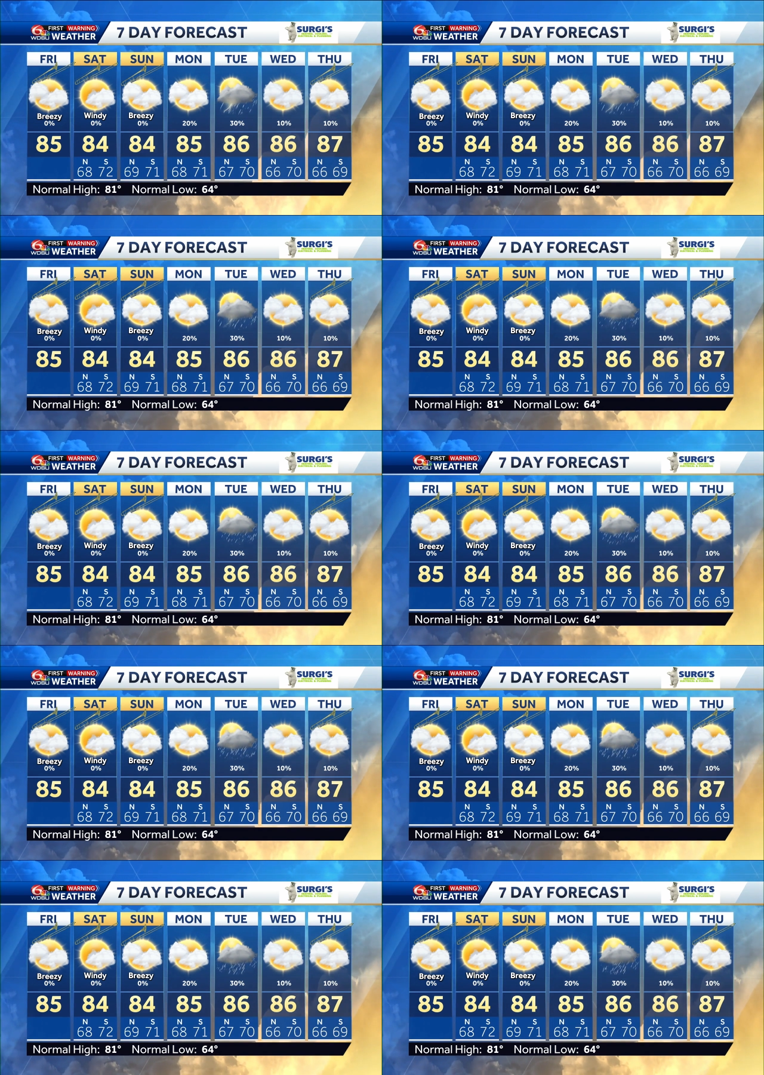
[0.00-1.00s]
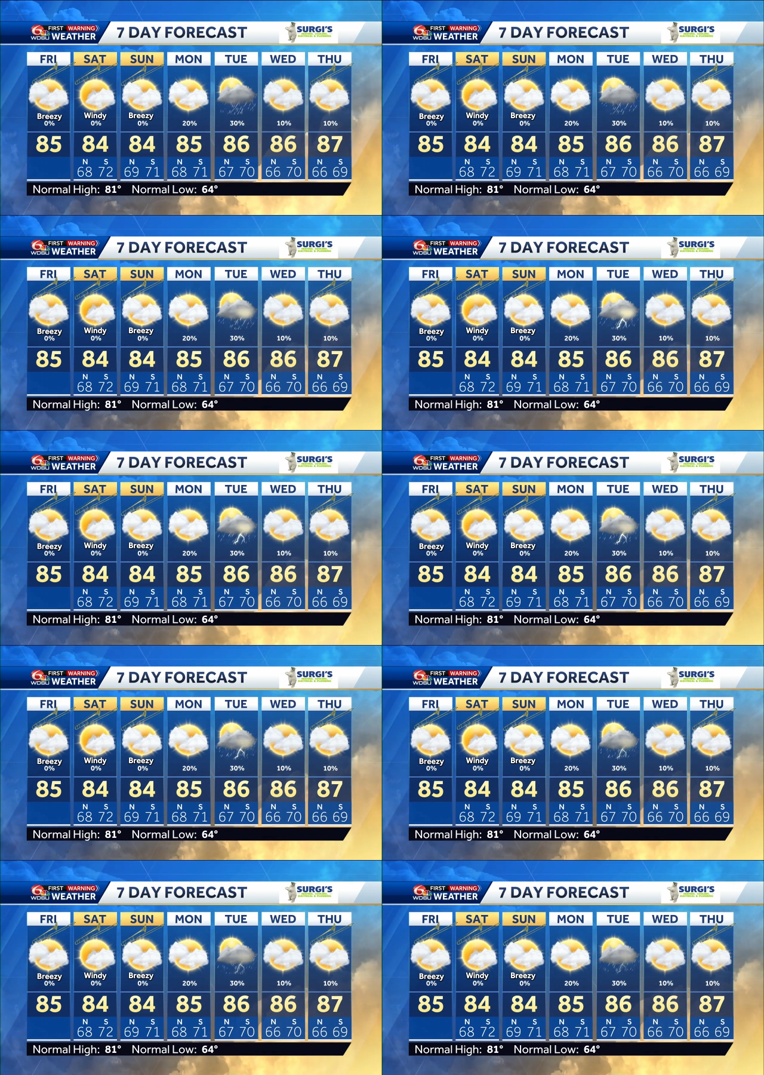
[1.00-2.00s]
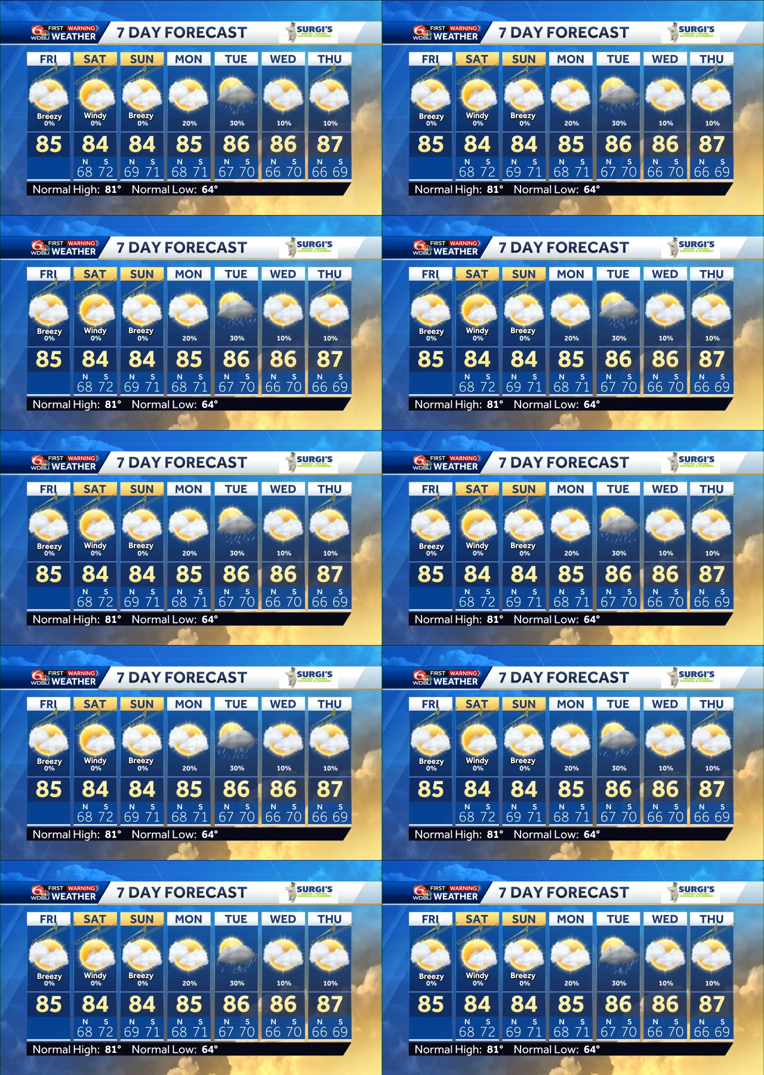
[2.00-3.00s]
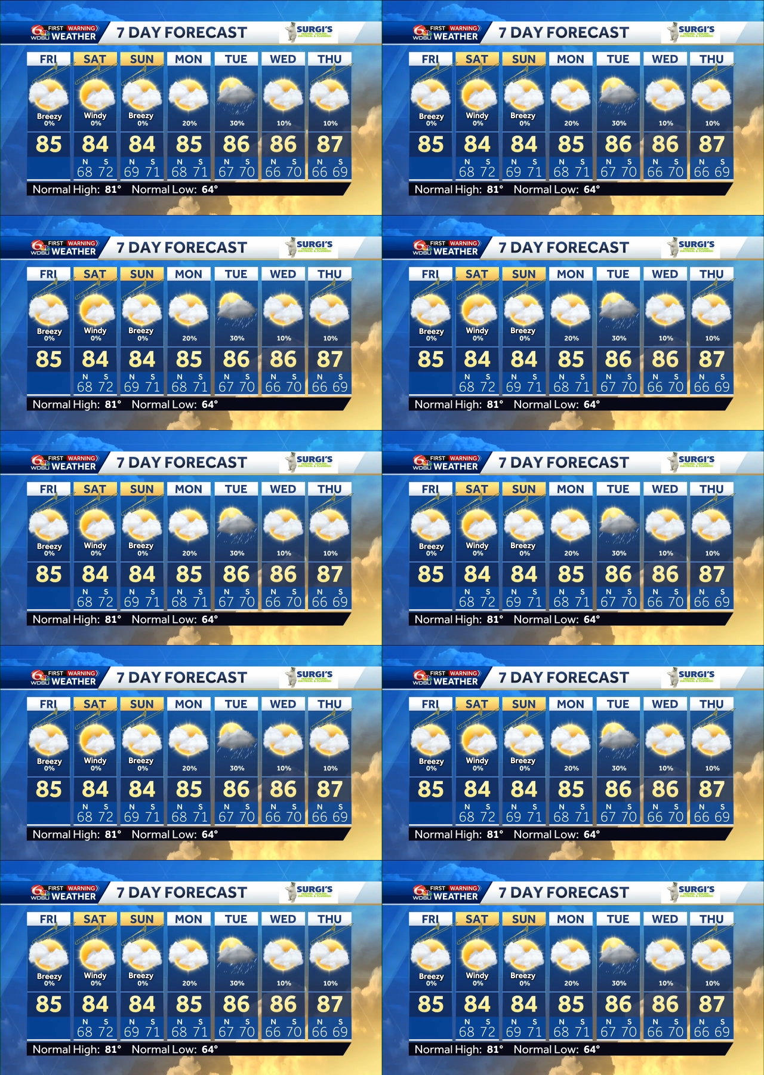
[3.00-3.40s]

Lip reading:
(no speaker visible)